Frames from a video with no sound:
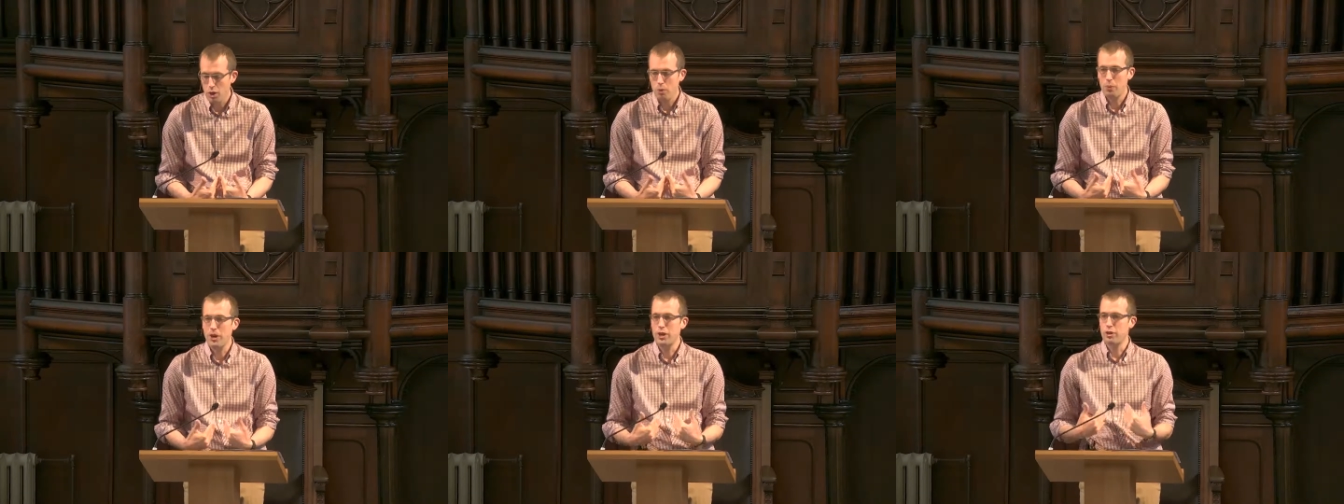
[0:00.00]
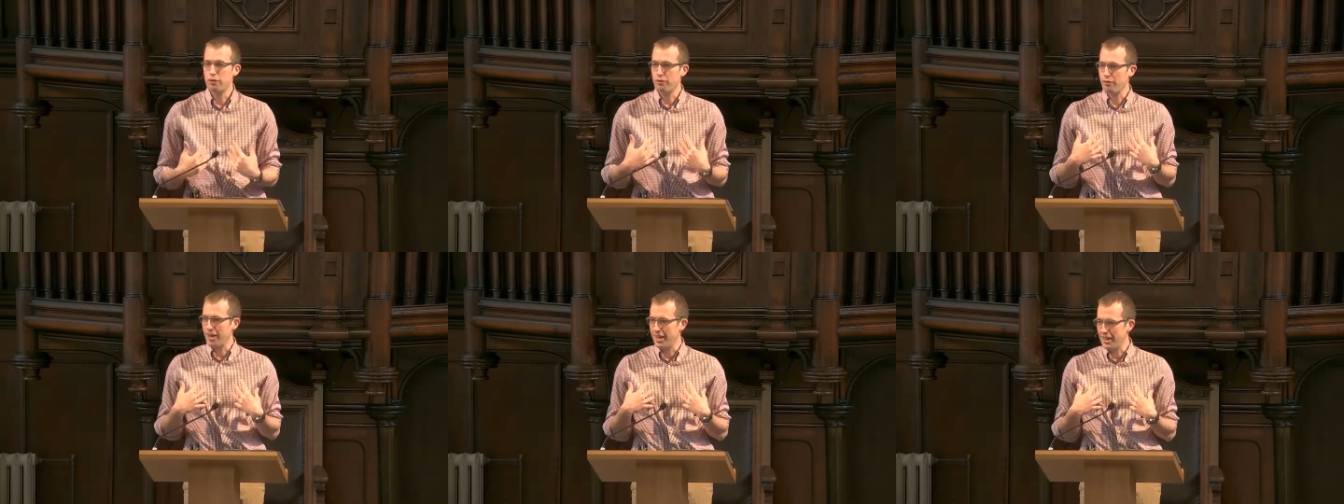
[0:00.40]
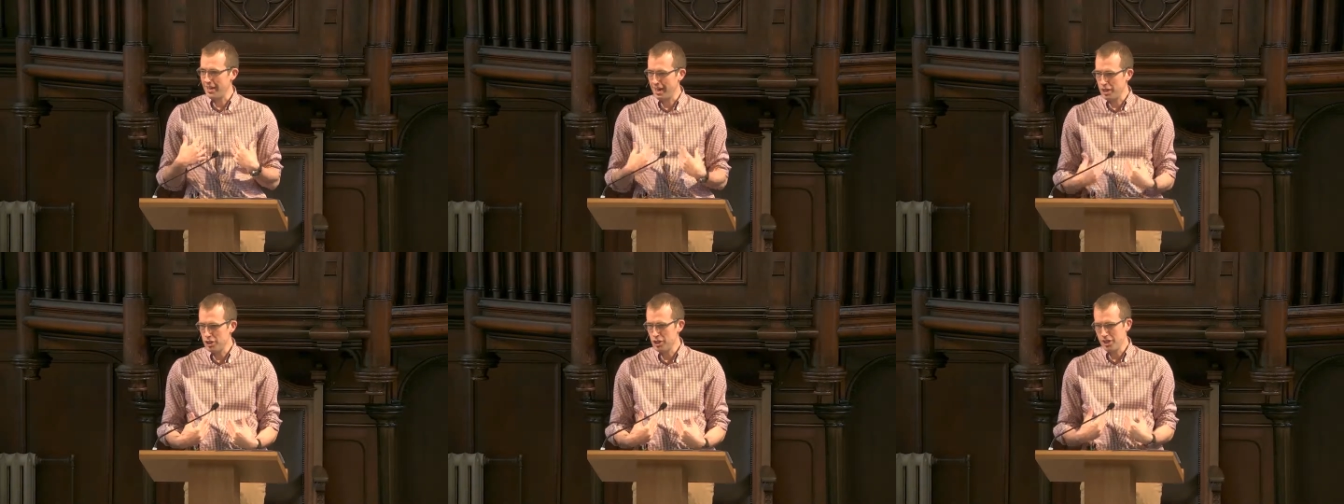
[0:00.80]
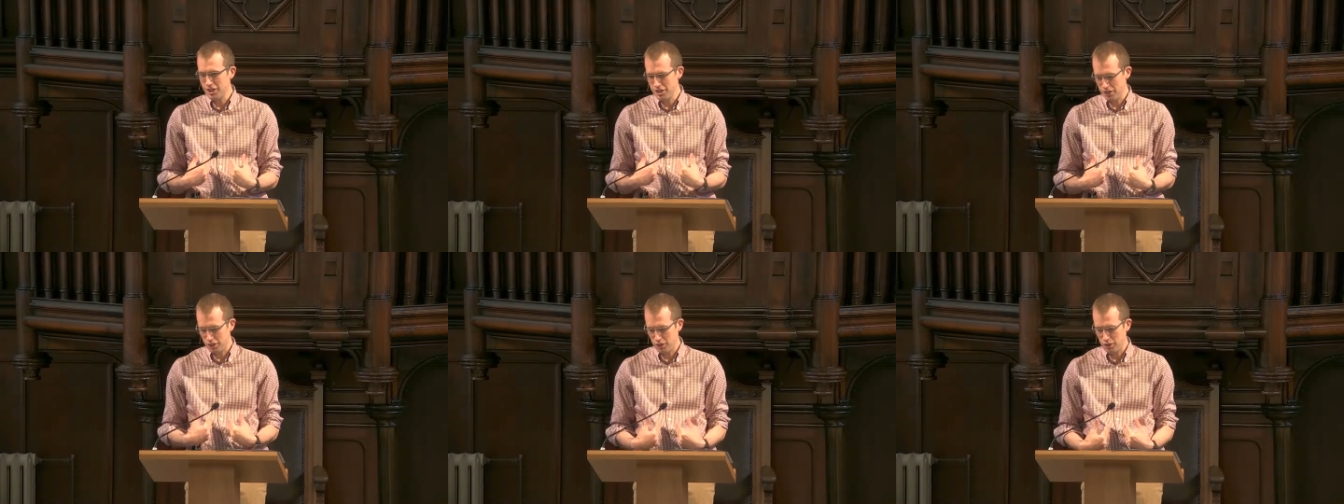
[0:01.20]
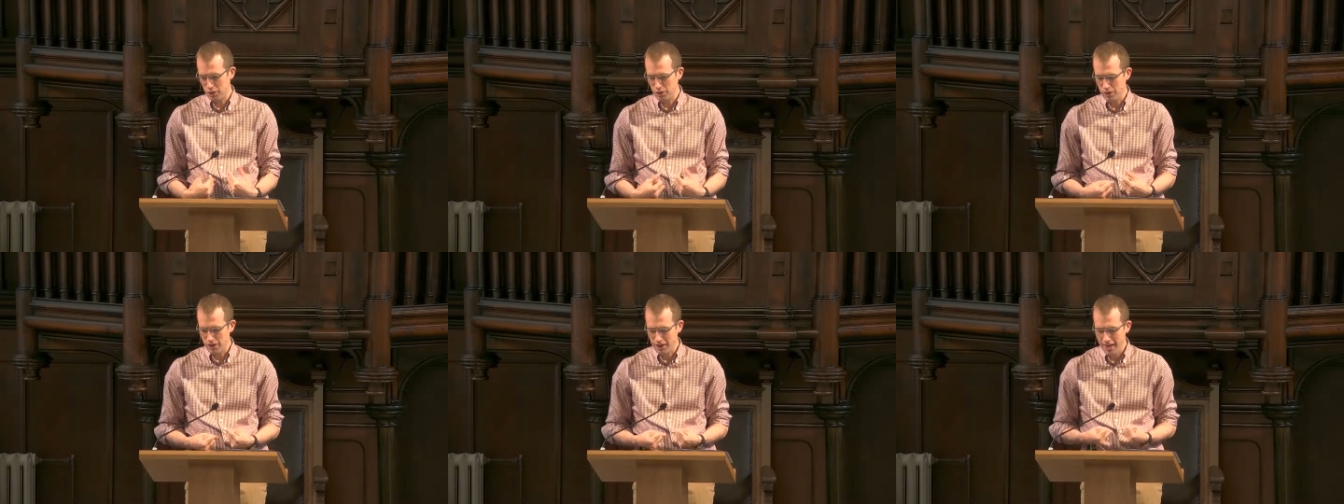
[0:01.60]
where you're financially
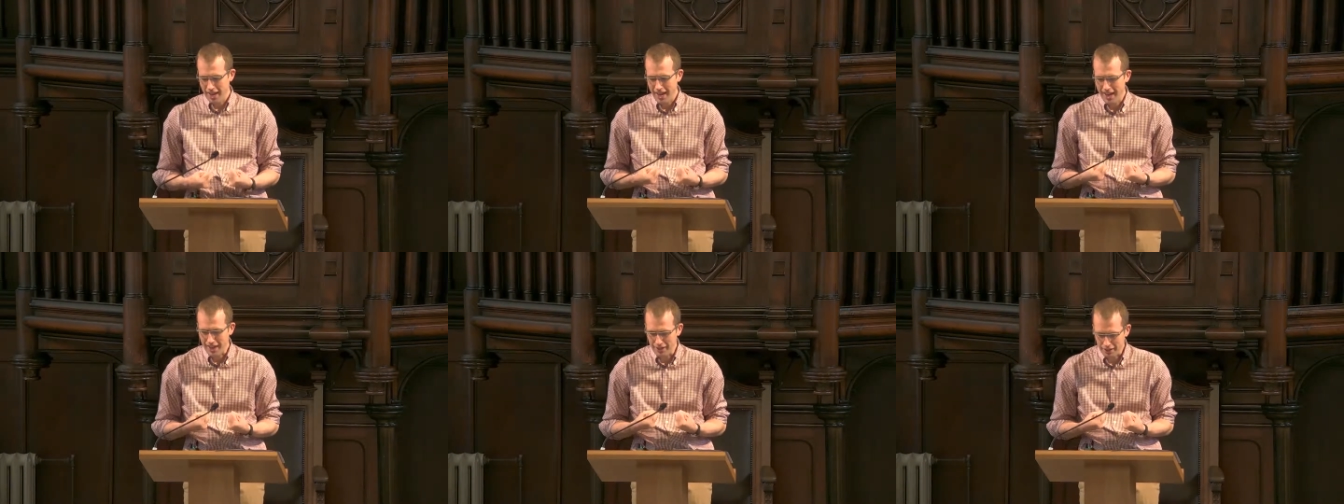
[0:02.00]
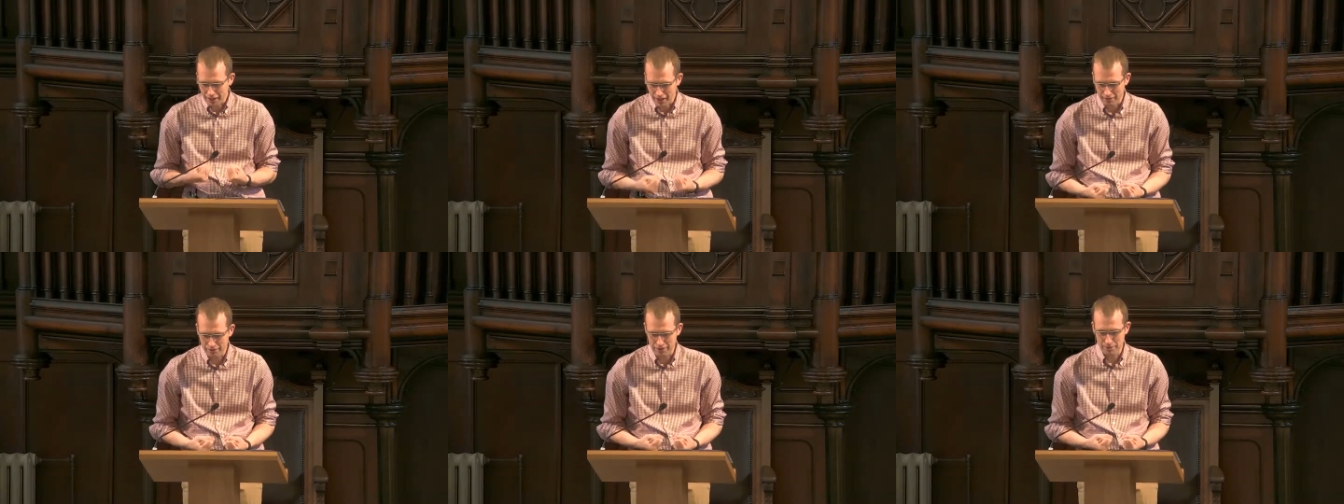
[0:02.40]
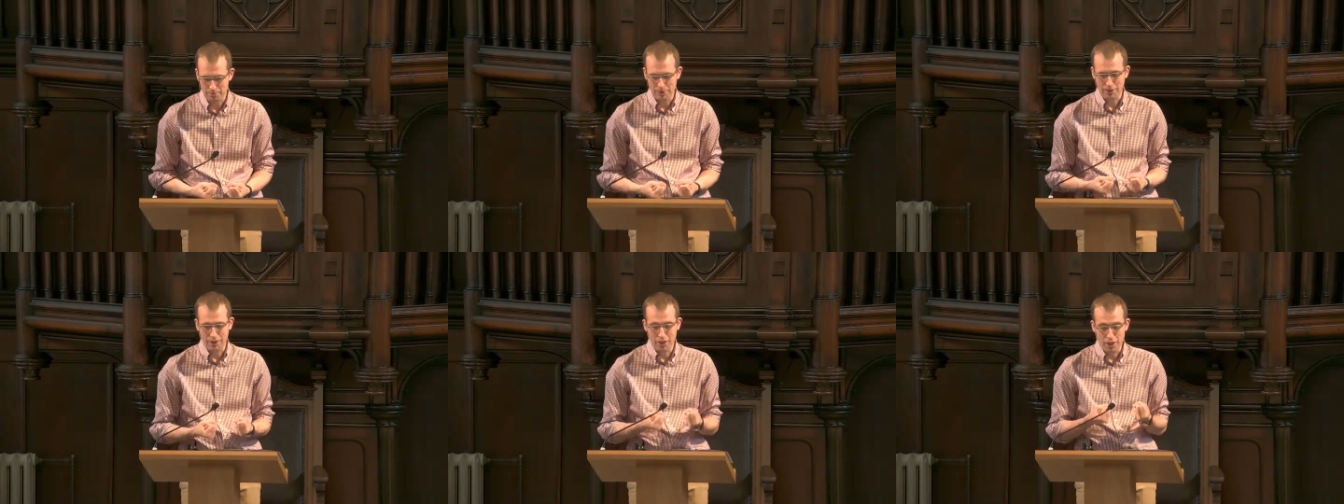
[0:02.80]
secure and comfortable,